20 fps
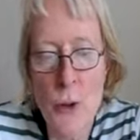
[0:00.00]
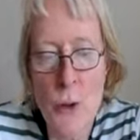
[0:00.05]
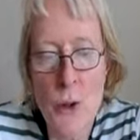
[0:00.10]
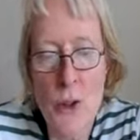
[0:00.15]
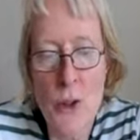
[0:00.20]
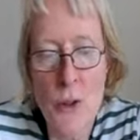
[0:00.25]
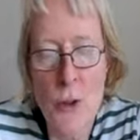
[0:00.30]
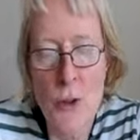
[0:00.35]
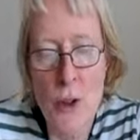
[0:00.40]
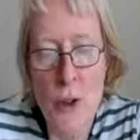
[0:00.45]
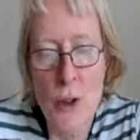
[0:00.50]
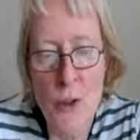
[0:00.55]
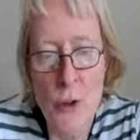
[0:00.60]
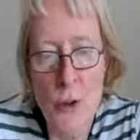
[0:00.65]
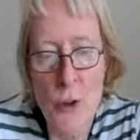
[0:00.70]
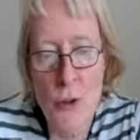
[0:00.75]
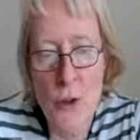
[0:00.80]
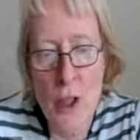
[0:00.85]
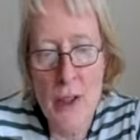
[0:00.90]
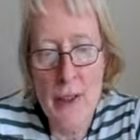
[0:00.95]
You can
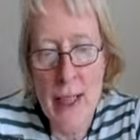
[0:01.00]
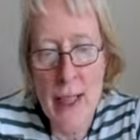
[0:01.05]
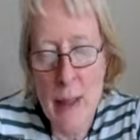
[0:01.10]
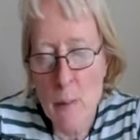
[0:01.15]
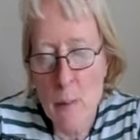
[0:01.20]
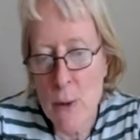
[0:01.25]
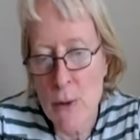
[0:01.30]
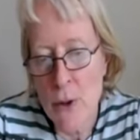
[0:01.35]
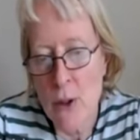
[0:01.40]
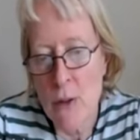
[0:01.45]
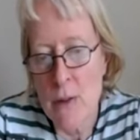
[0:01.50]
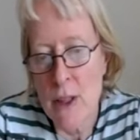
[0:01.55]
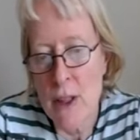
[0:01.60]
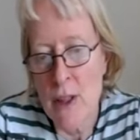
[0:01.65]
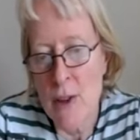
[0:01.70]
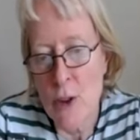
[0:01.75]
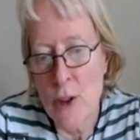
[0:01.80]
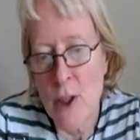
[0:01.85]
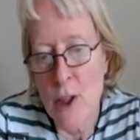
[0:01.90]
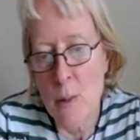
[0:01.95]
construct
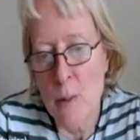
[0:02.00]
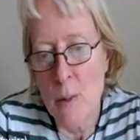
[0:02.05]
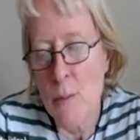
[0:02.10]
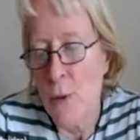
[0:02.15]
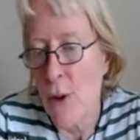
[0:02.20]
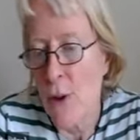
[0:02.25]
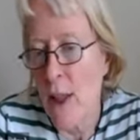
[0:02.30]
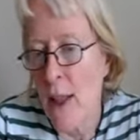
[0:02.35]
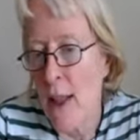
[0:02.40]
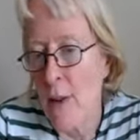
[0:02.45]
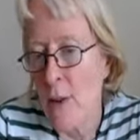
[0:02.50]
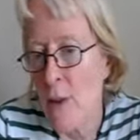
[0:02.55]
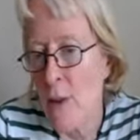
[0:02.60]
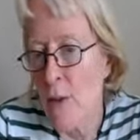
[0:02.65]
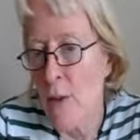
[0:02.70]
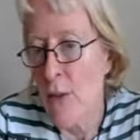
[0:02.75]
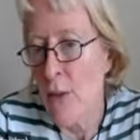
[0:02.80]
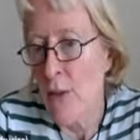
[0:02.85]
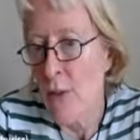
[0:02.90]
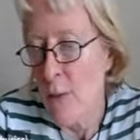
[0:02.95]
Hamiltonian terms out
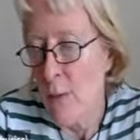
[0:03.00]
of